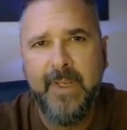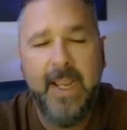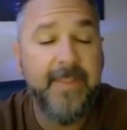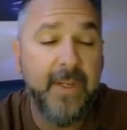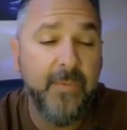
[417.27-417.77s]

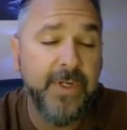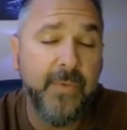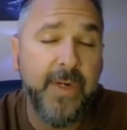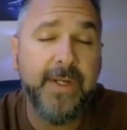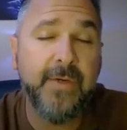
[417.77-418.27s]
And then when you're
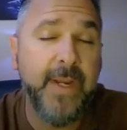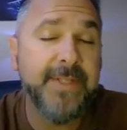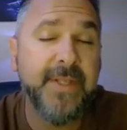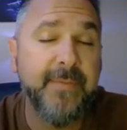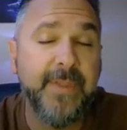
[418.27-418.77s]
ready to
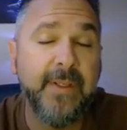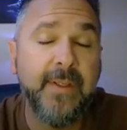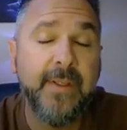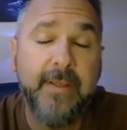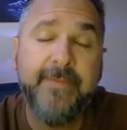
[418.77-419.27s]
create something,
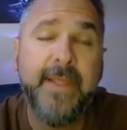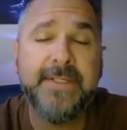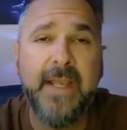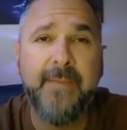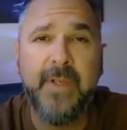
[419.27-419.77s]
if
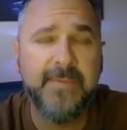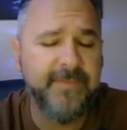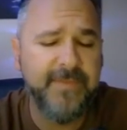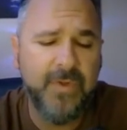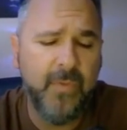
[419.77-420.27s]
that time comes,
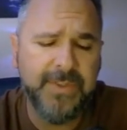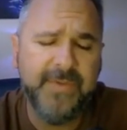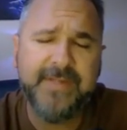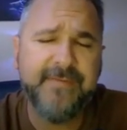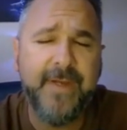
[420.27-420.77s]
if you don't want to,
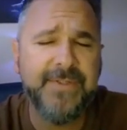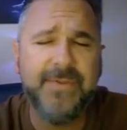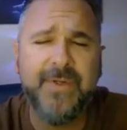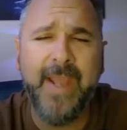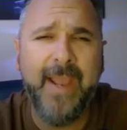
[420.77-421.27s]
that's fine
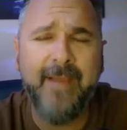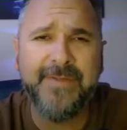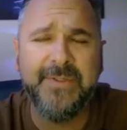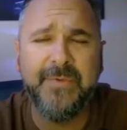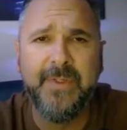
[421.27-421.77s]
too. You have
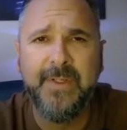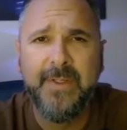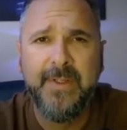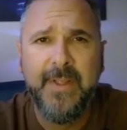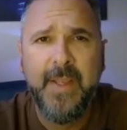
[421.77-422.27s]
to.
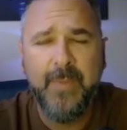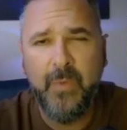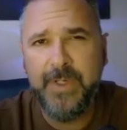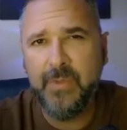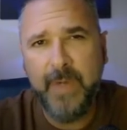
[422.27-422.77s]
But
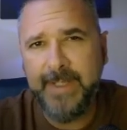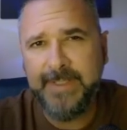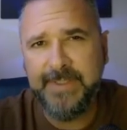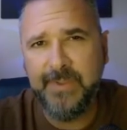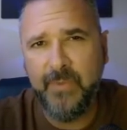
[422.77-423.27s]
when you're
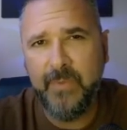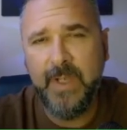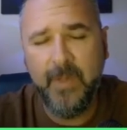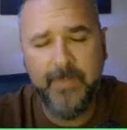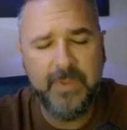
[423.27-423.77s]
ready to, we will
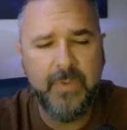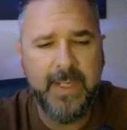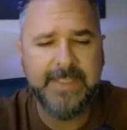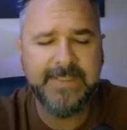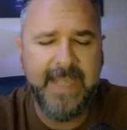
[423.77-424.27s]
help you
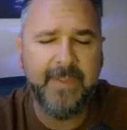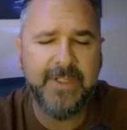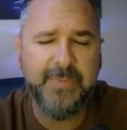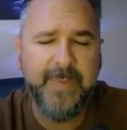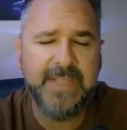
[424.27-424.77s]

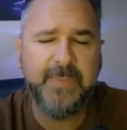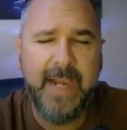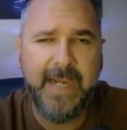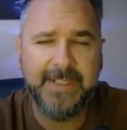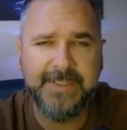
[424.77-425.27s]
establish best
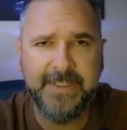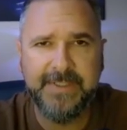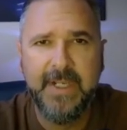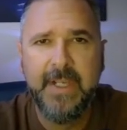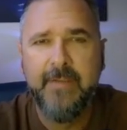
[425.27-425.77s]

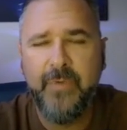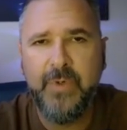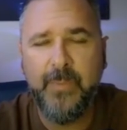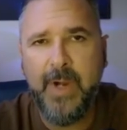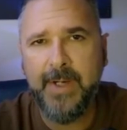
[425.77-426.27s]
practices for
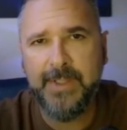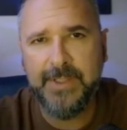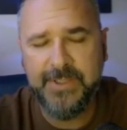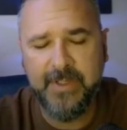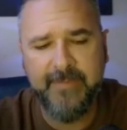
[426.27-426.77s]
your product
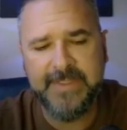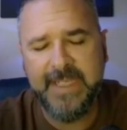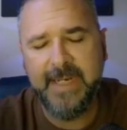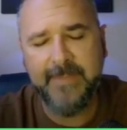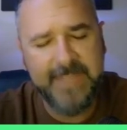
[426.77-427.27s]
or service.
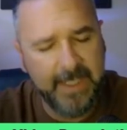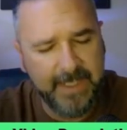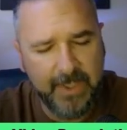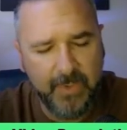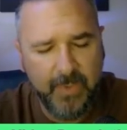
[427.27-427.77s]
And I'm
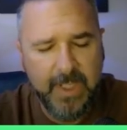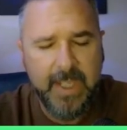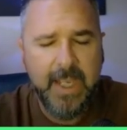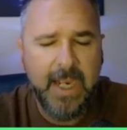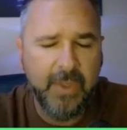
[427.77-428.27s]
telling you,
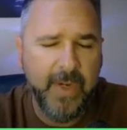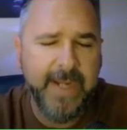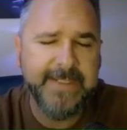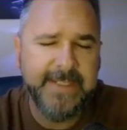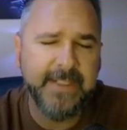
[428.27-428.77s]
a
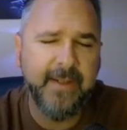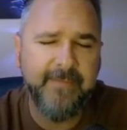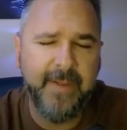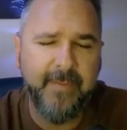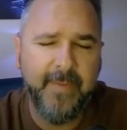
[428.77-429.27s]
great deal
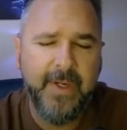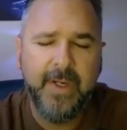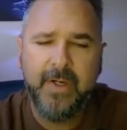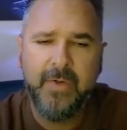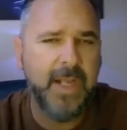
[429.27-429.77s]
of them
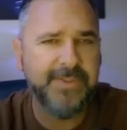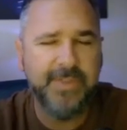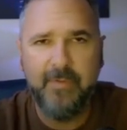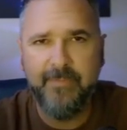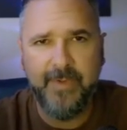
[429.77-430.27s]
cross
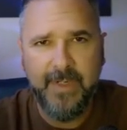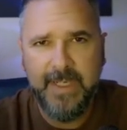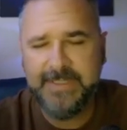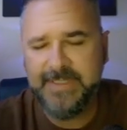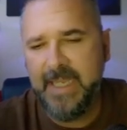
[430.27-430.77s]
over.
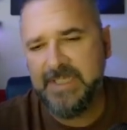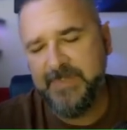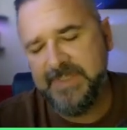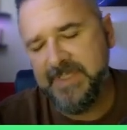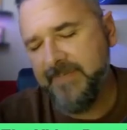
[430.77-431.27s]
It's not
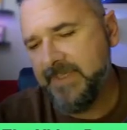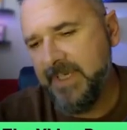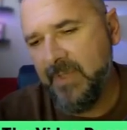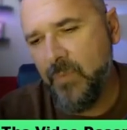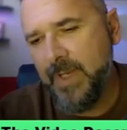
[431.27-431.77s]
specific to
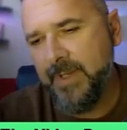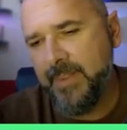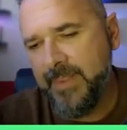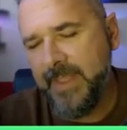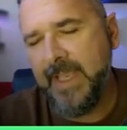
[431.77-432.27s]
any one
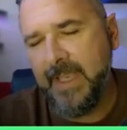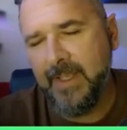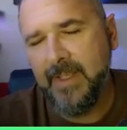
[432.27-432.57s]
thing.